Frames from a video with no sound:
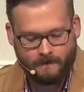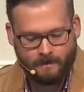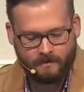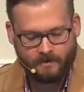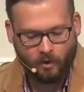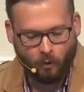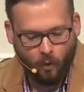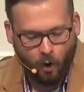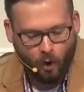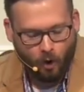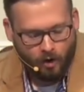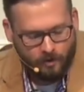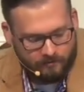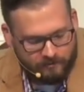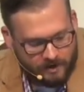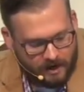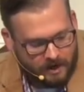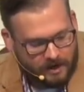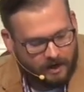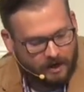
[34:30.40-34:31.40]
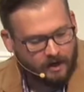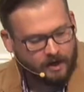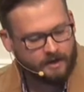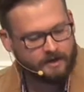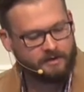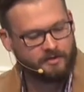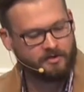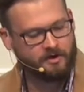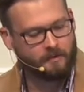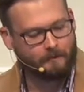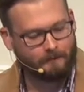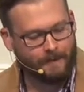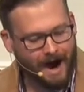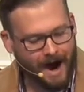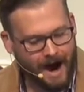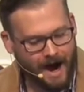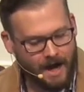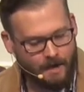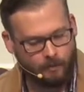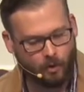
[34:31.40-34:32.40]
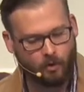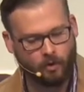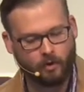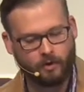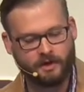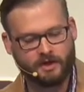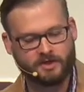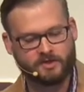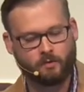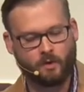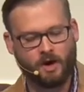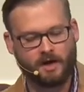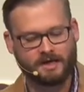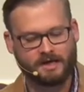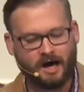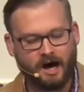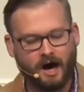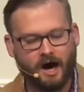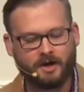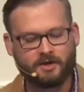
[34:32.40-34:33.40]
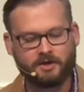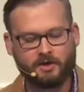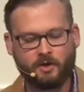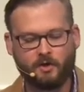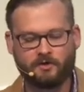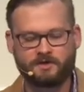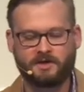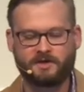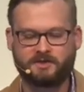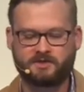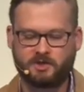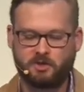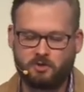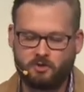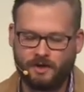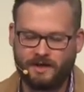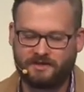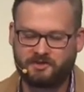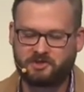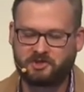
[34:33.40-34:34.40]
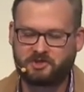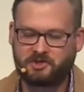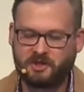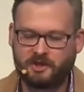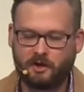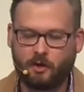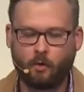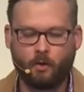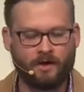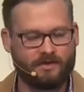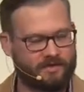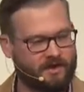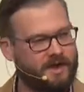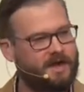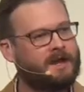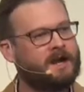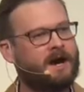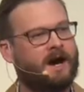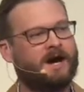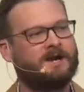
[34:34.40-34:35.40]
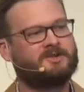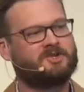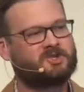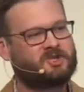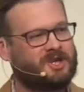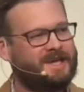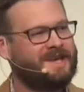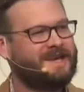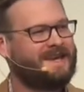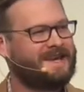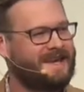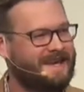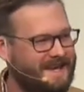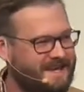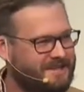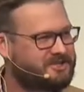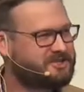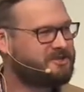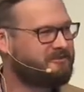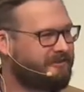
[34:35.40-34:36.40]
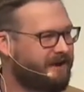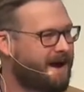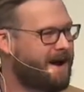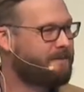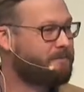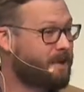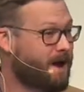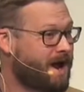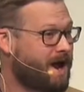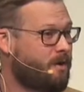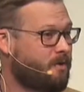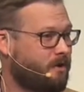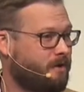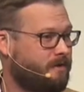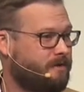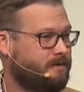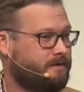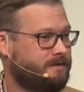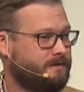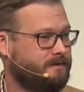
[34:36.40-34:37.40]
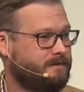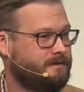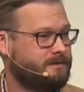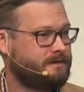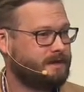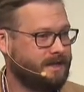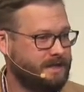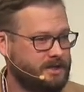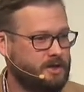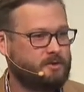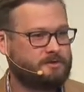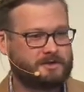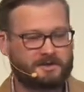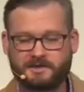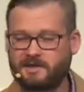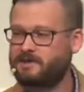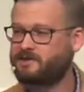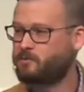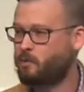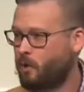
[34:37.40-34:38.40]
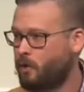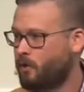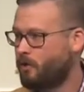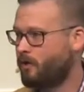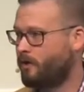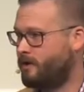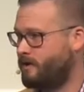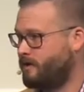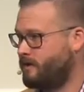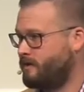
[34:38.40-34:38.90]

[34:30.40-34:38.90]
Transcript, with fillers: The Word of God, the Bible, is what God uses to instill within us His divine power. He uses His Word.